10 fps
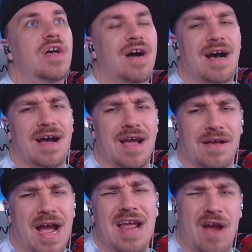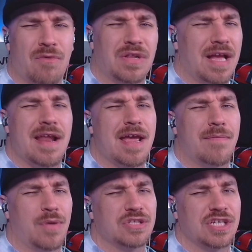Uh, I, I real and I
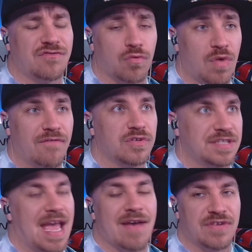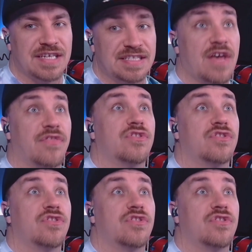apologize for referencing Have a Nice Death